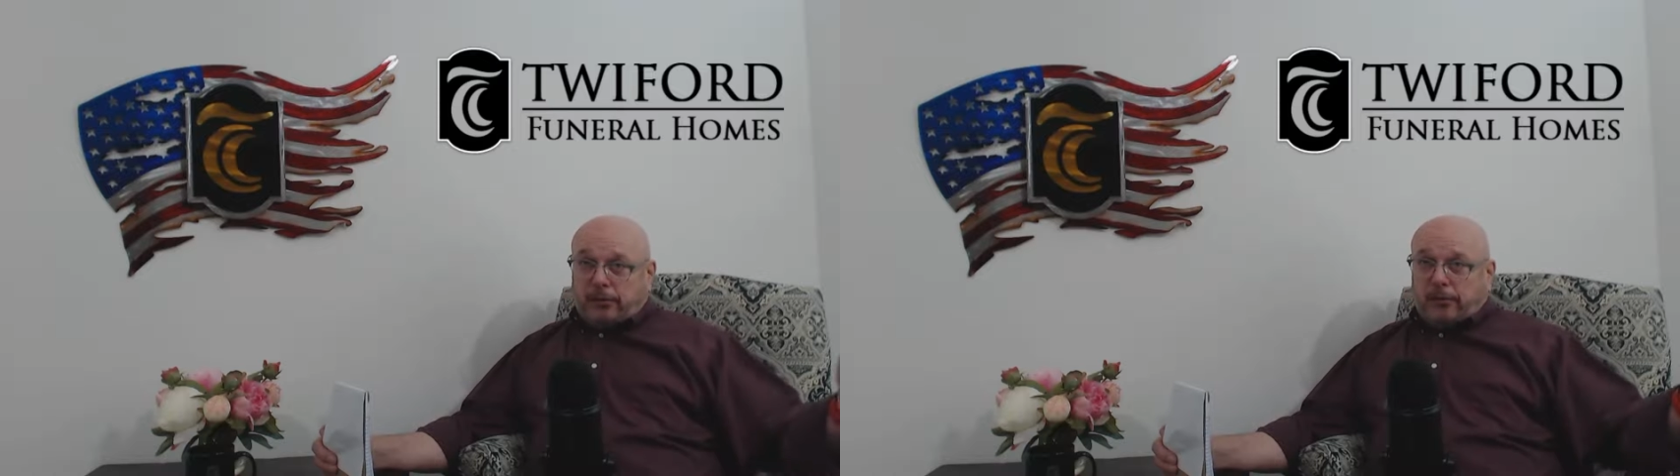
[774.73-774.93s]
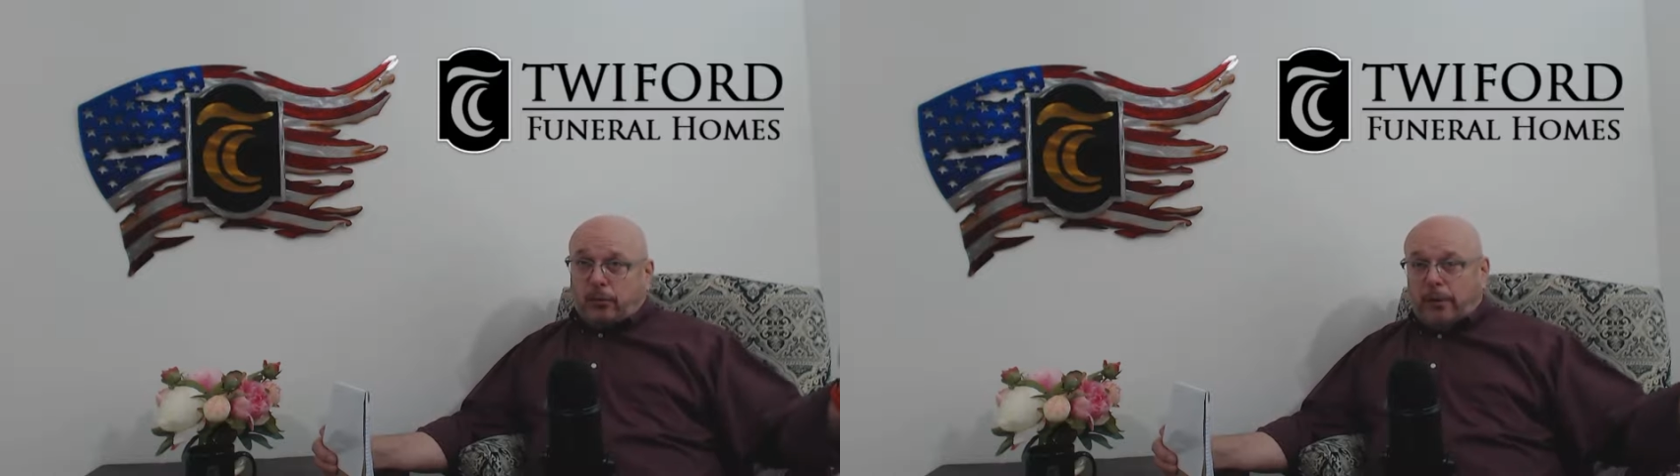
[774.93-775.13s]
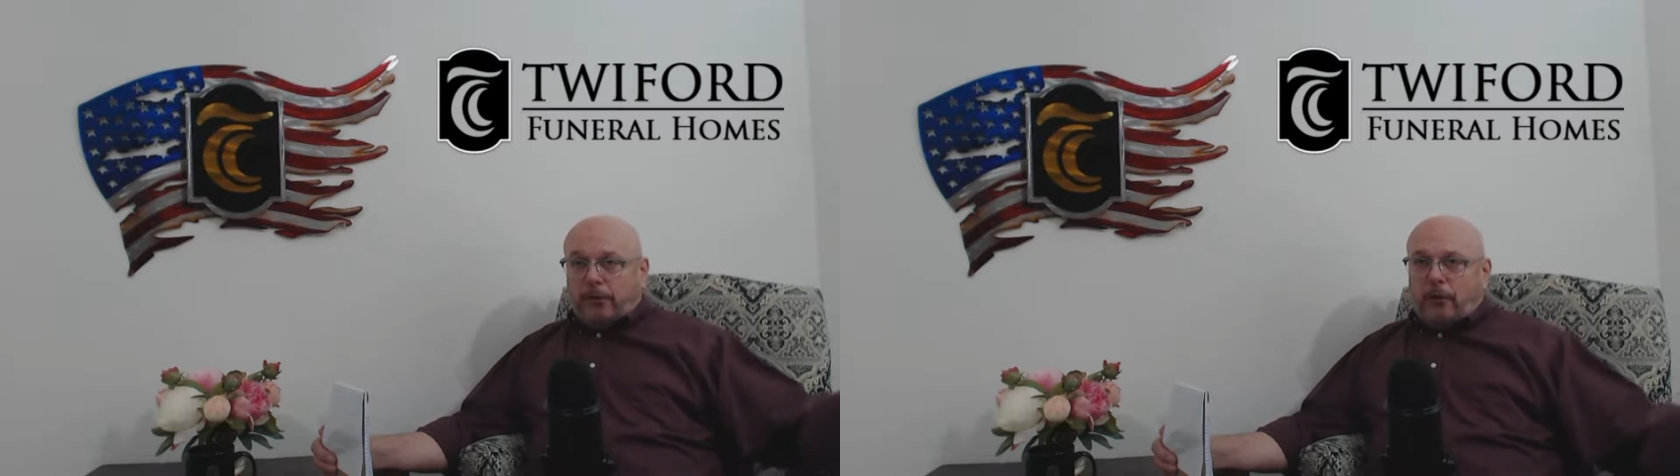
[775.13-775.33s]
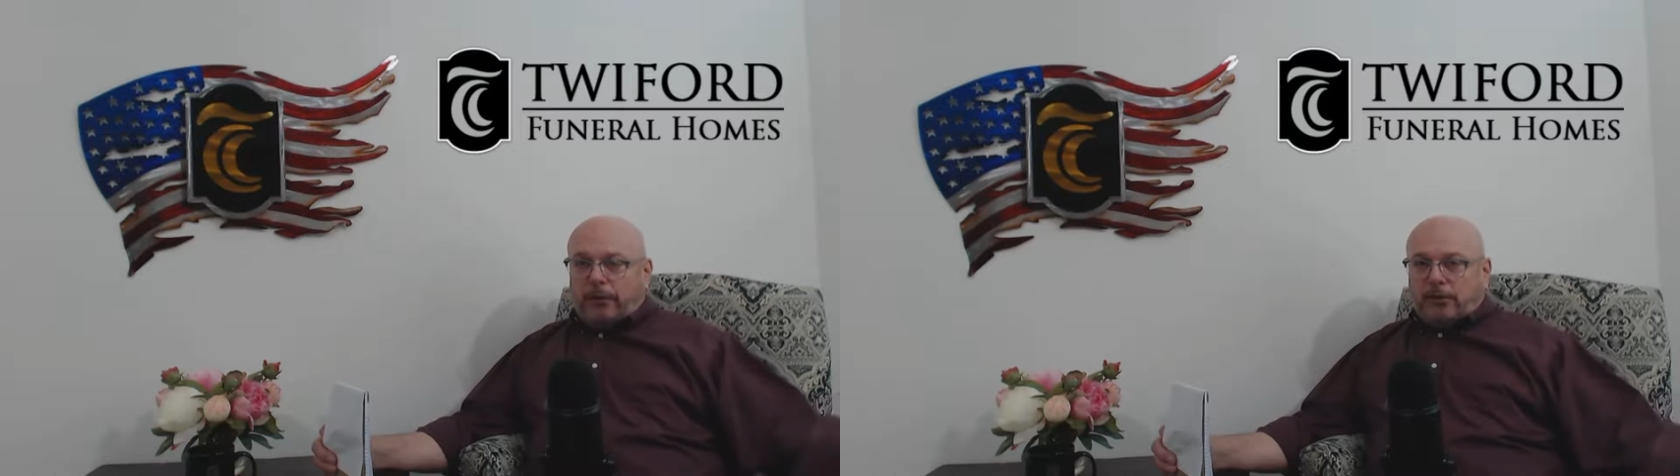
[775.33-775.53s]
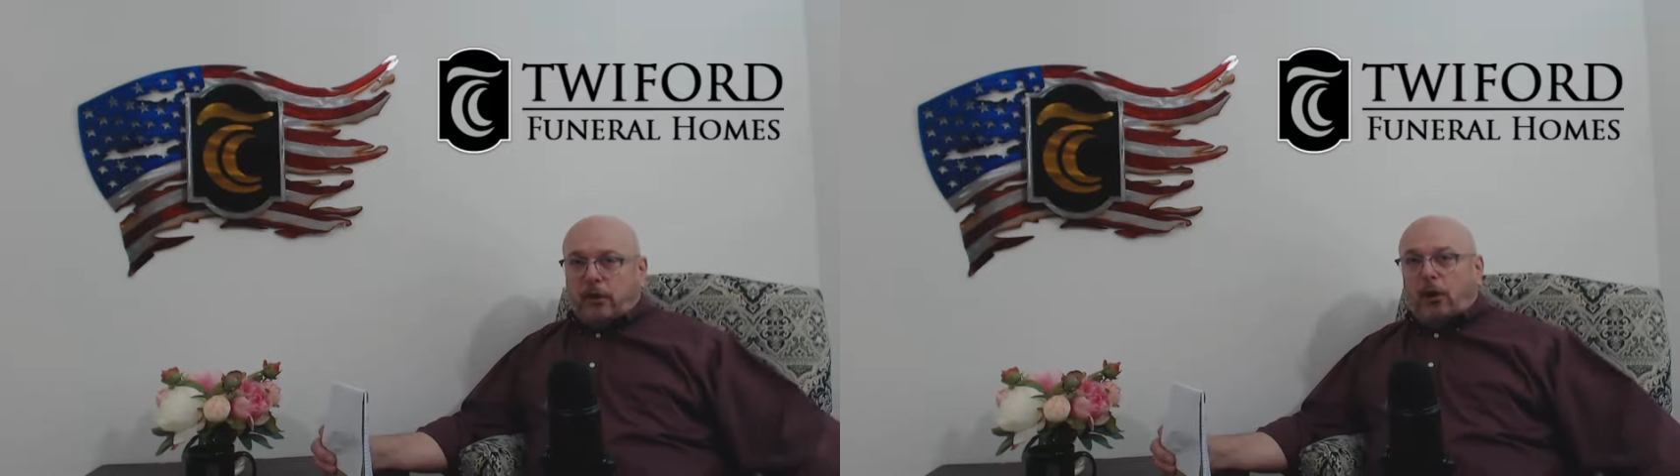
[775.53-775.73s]
is who we've
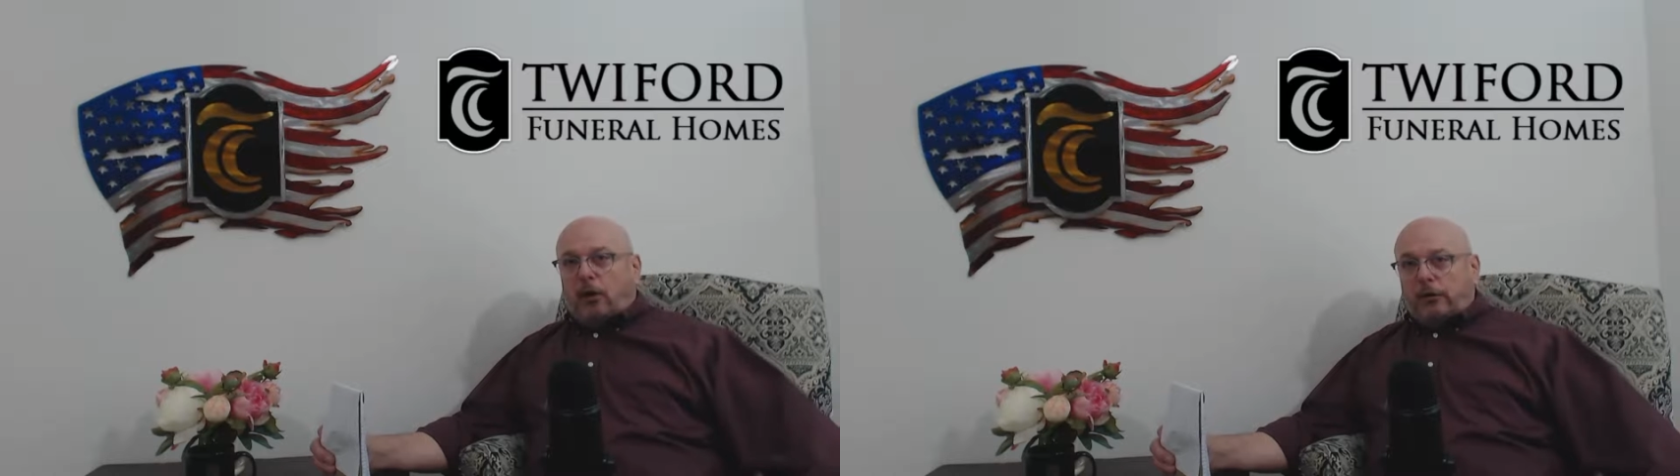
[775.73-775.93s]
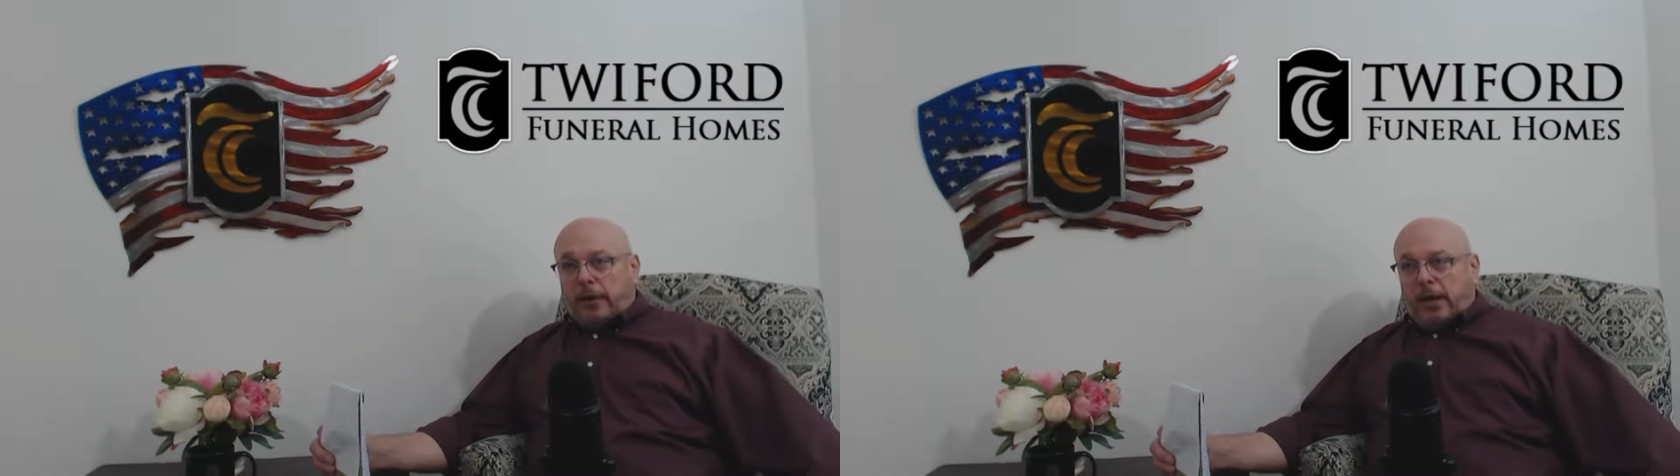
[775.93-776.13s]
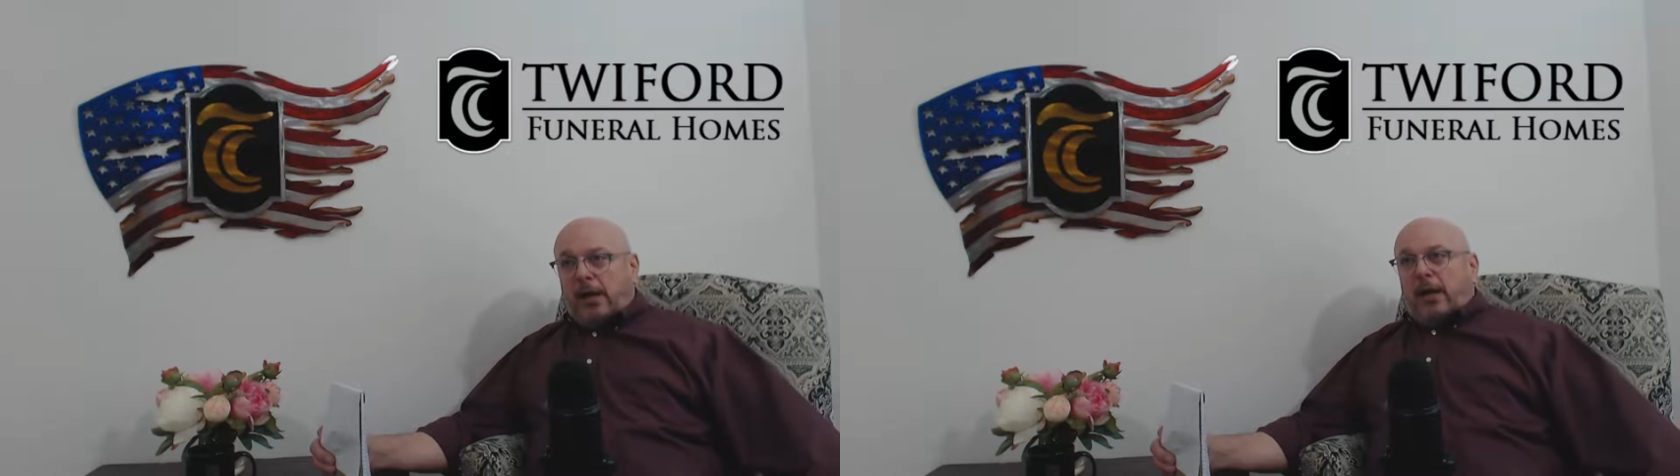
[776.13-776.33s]
always called,